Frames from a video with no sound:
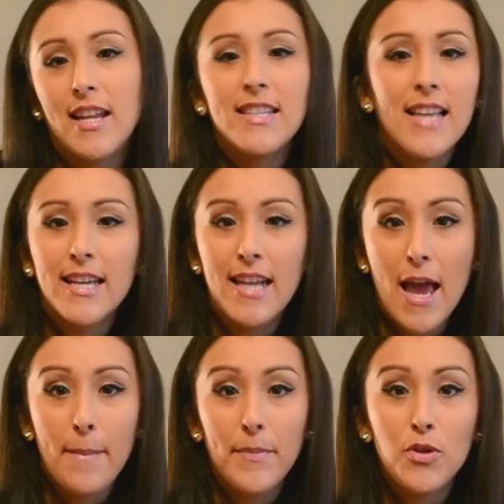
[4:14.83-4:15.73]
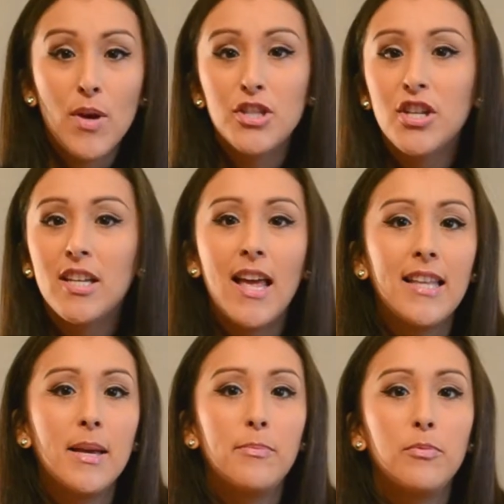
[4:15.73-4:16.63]
It's not gonna happen. You guys are gonna
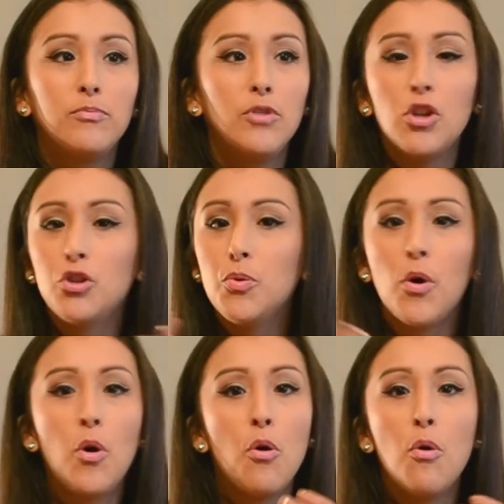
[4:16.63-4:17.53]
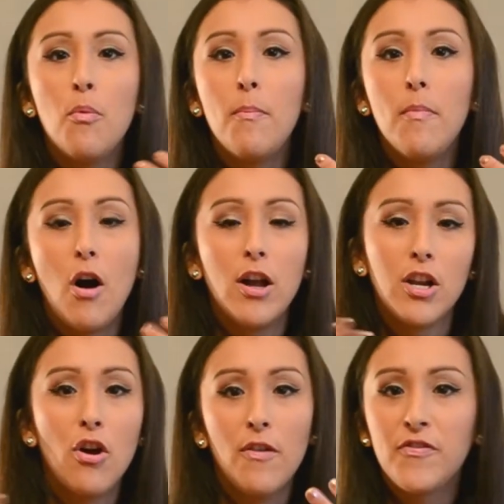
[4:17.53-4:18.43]
end up, doing the whole on and
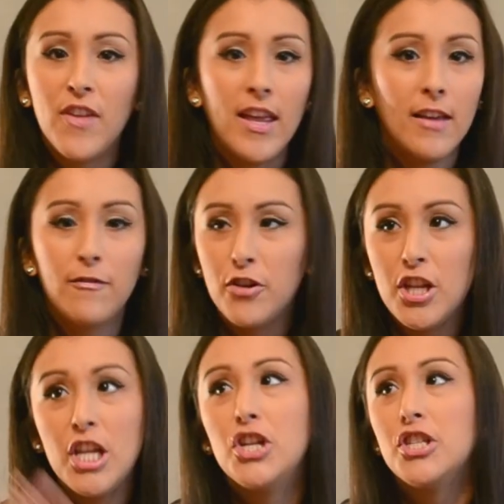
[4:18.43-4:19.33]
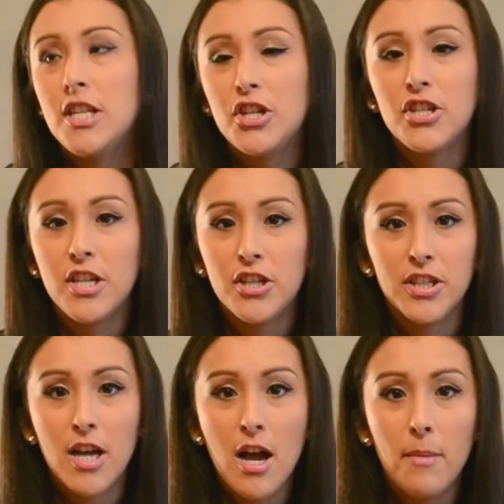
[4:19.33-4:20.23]
off thing for years and years and years to
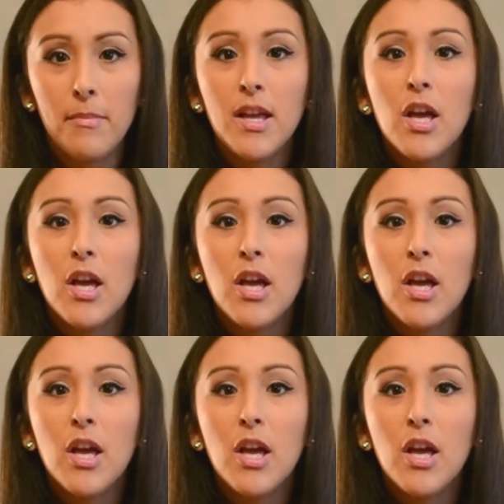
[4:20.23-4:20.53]
come.